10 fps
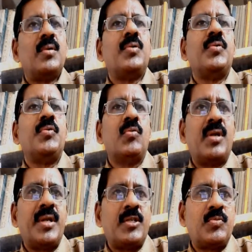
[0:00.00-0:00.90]
You are
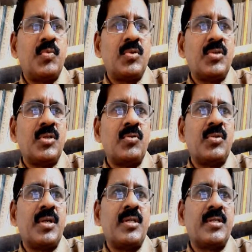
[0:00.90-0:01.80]
exposed to
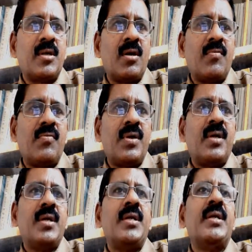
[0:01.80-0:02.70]
the risk of
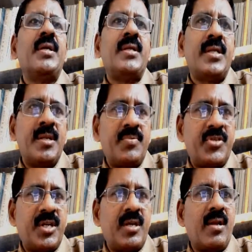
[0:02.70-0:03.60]

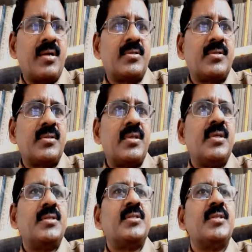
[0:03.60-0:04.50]
interruption loss
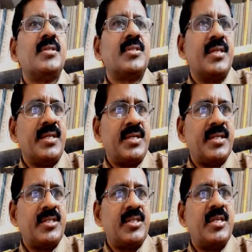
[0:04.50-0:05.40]
since the
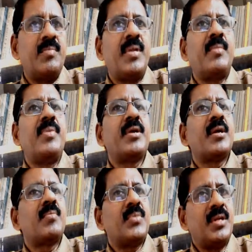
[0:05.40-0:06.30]
industry may
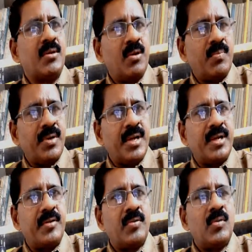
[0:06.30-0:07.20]
become
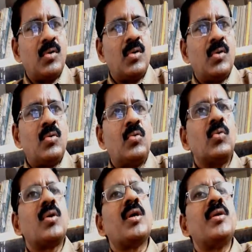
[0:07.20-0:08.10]
inoperative to
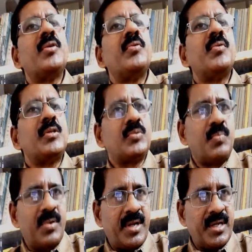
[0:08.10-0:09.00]
continue its
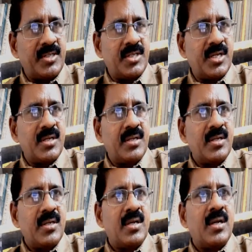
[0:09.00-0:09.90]
production
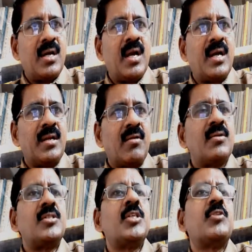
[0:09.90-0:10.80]
and
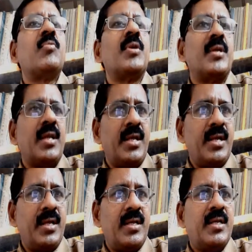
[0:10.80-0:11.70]

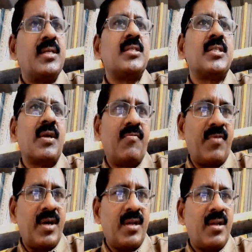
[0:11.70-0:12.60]
consequently
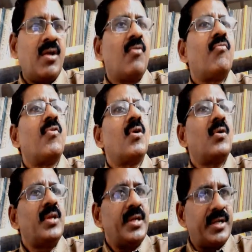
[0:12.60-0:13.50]
suffer fall
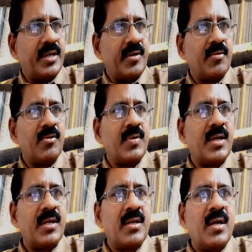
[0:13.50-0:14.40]
in
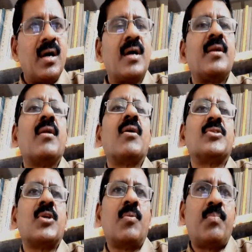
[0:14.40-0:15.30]
turnover and loss
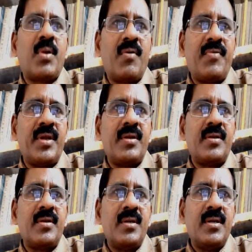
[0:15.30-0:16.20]
of profit
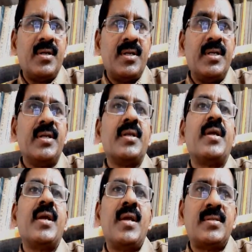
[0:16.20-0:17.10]
in
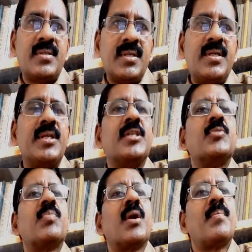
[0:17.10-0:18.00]
case its
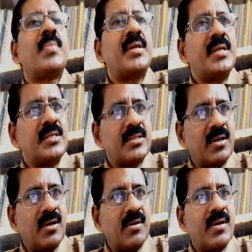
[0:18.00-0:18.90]
properties
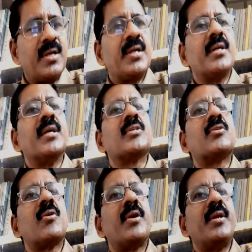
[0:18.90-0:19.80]
are
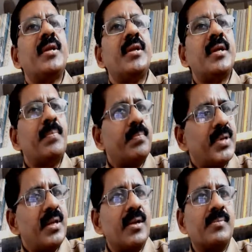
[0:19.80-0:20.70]
destroyed in a
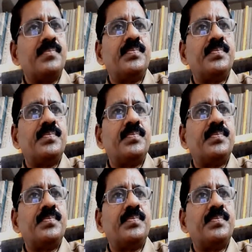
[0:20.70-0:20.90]
peril.